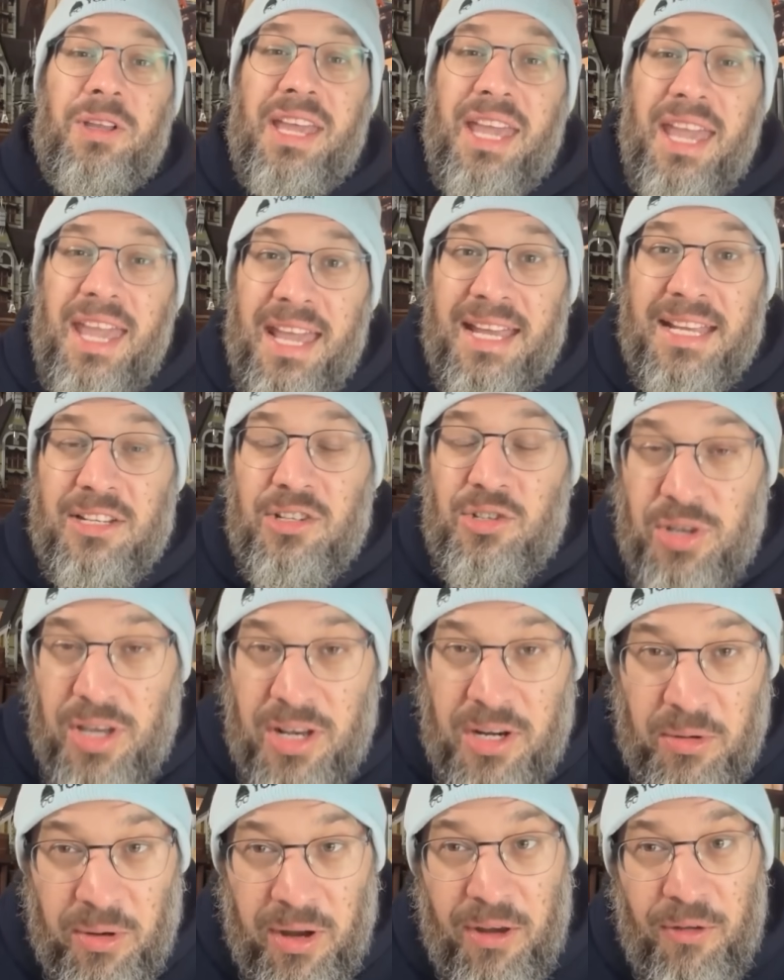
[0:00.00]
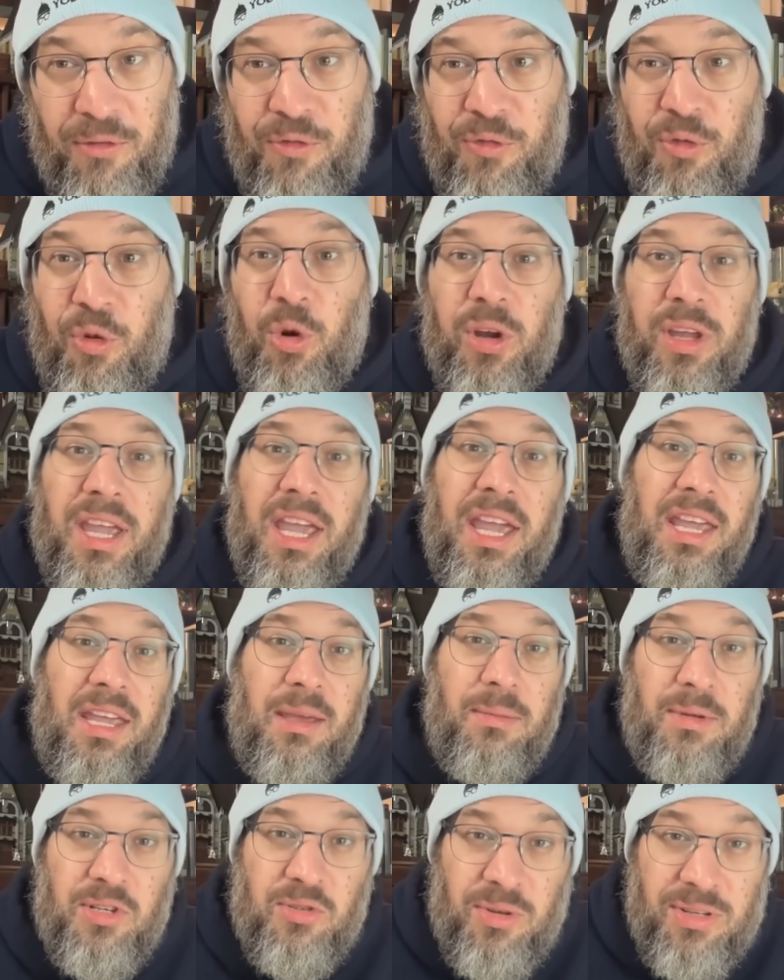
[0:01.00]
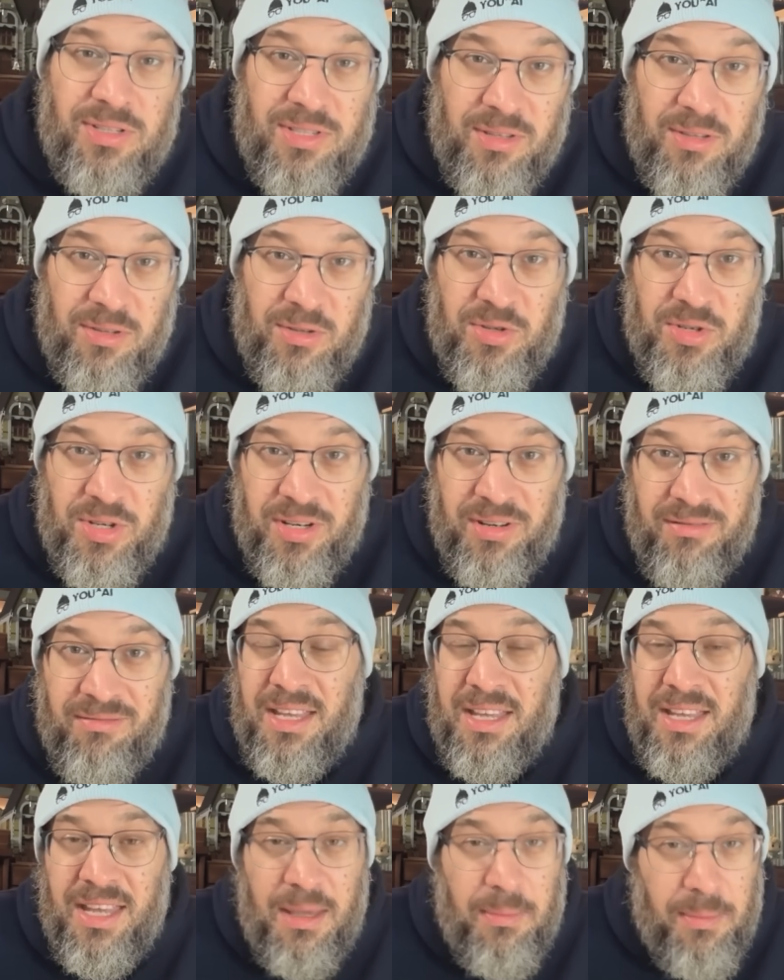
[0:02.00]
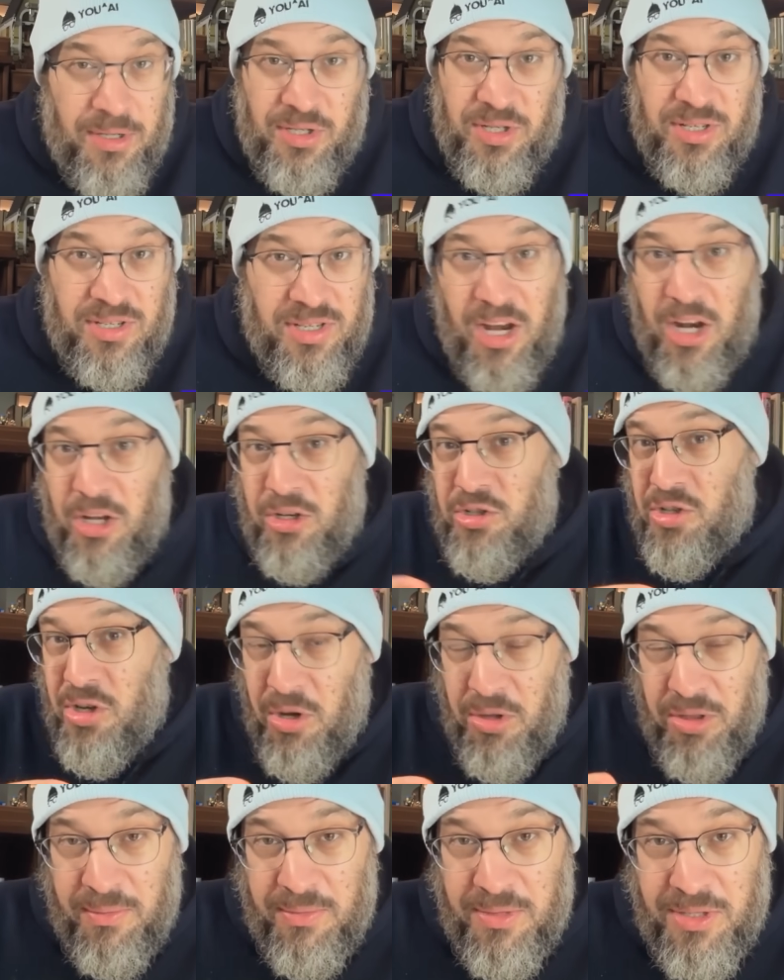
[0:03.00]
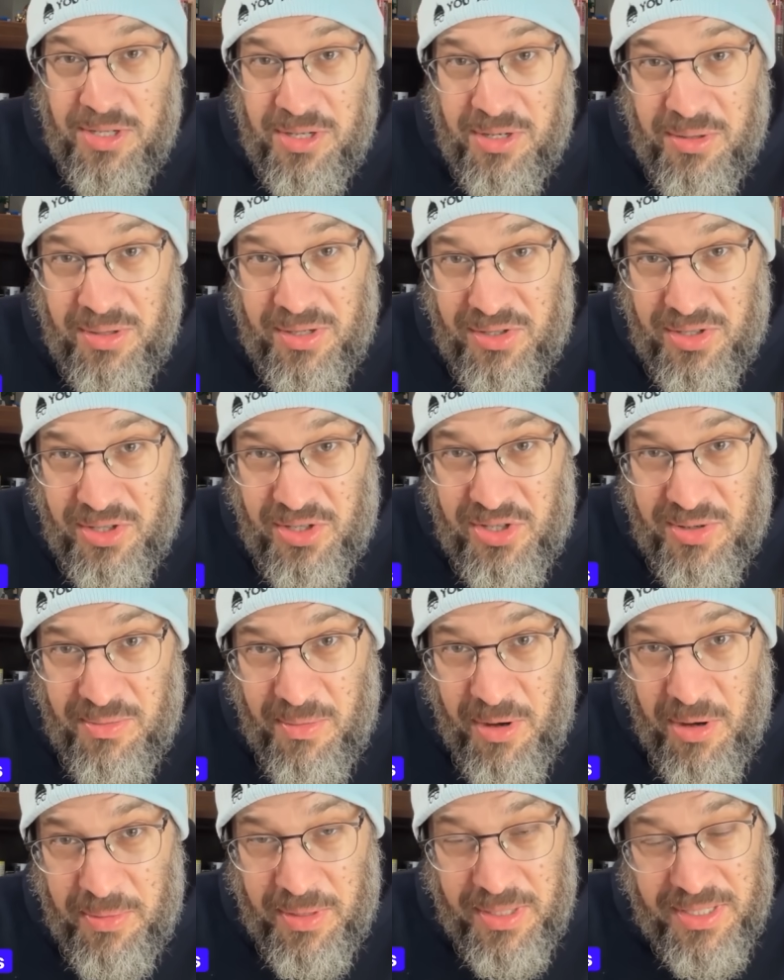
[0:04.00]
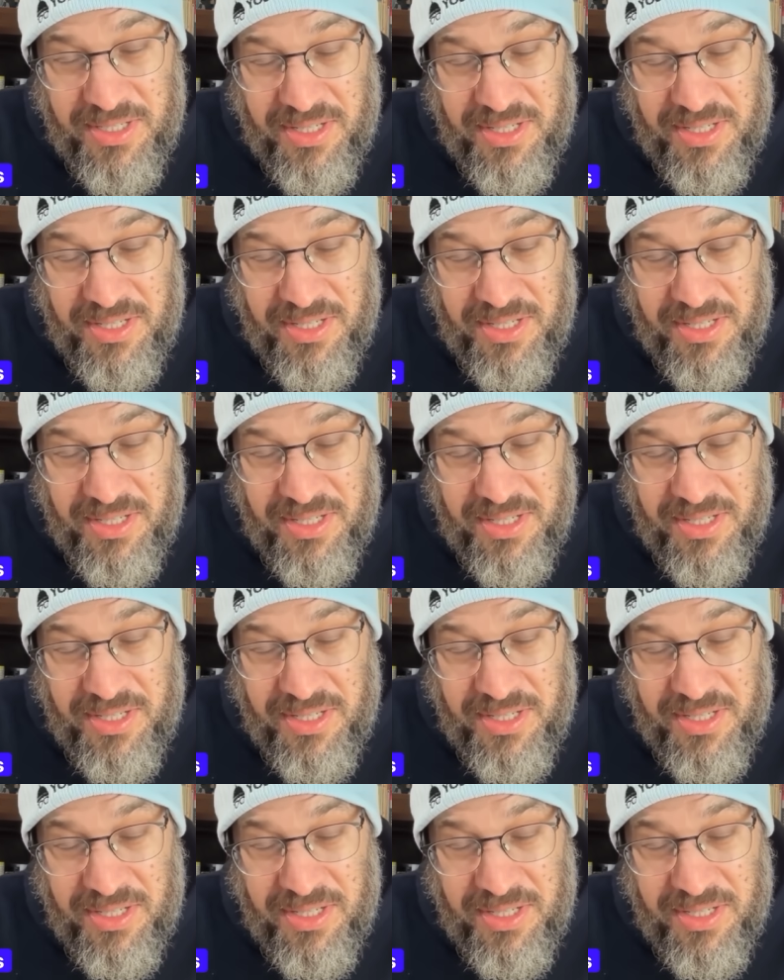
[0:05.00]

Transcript: can generate 4K image resolution images, and I'll show them to you in just a moment